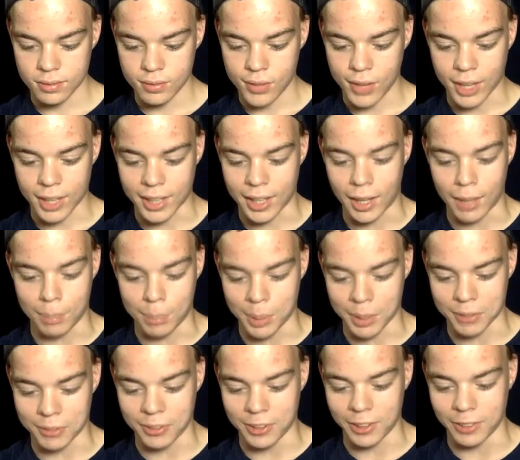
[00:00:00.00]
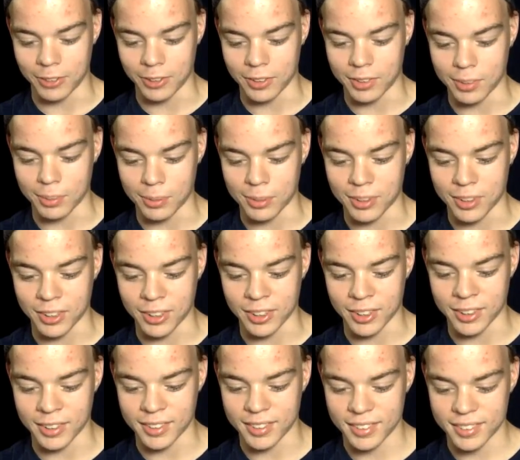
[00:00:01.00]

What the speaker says: I can't pick favorites. I'm sorry.